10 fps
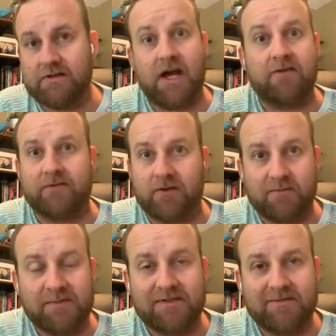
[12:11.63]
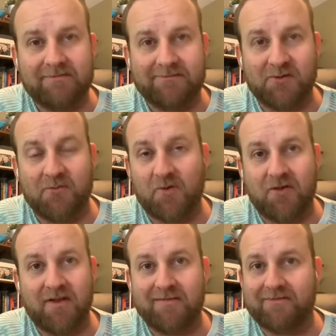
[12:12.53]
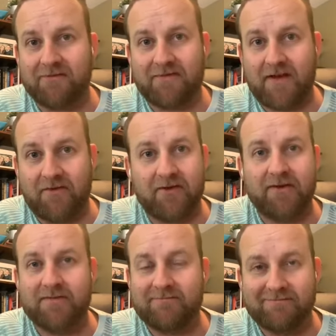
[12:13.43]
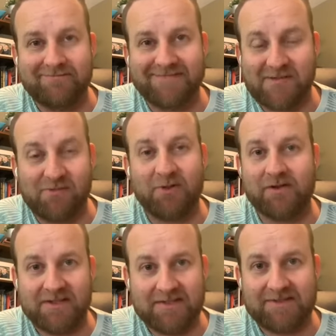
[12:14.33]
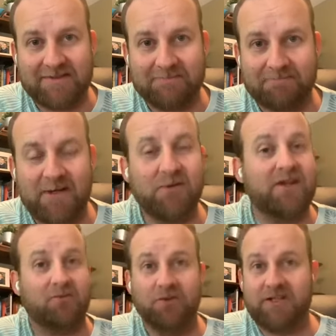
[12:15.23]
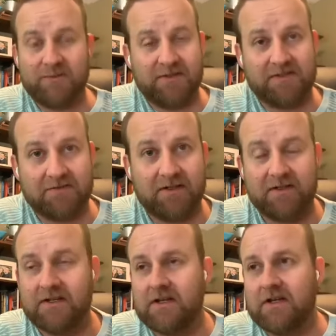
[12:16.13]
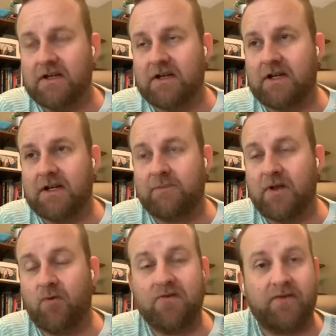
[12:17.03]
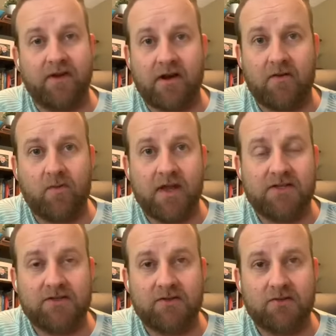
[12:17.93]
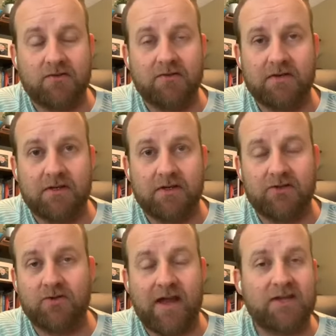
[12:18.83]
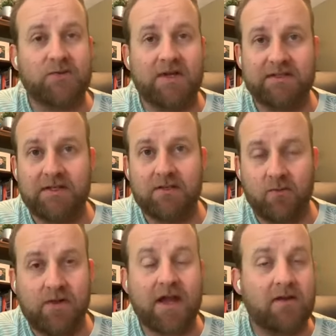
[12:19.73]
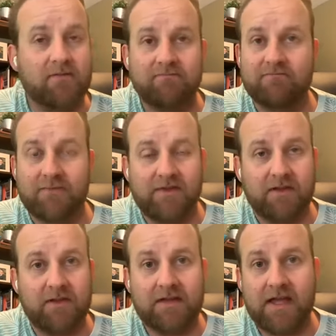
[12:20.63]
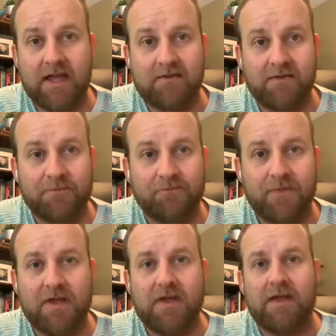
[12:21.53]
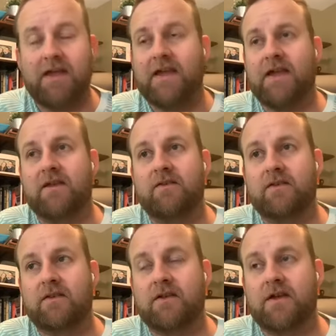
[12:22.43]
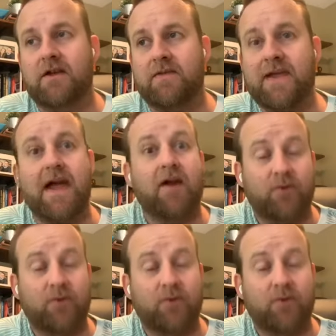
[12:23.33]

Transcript: firms with more than 500 employees, right? We get really specific. We figured out a way to do XYZ without the thing that they hate. And that